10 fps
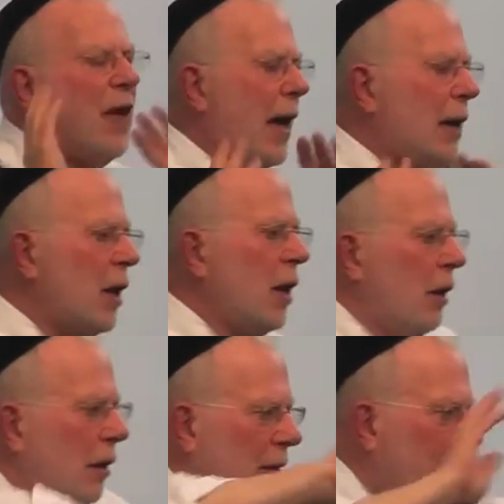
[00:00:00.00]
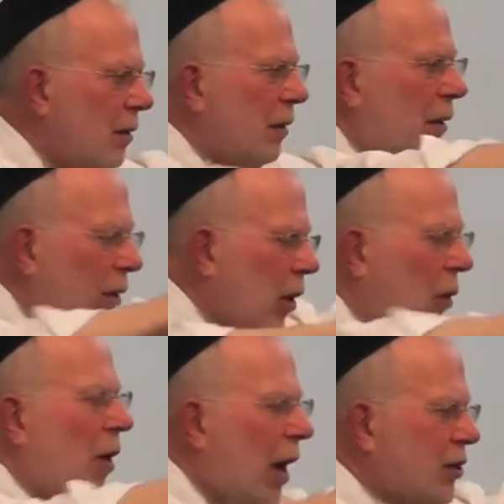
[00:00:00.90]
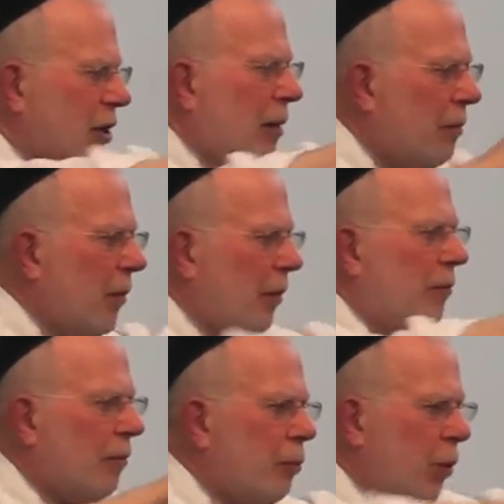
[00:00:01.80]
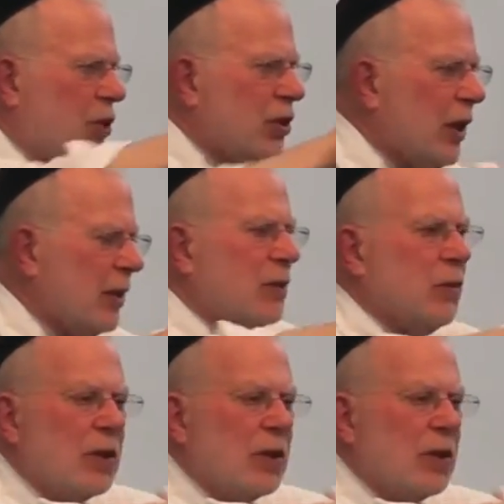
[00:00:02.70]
of that, you know, Hashem pushed us.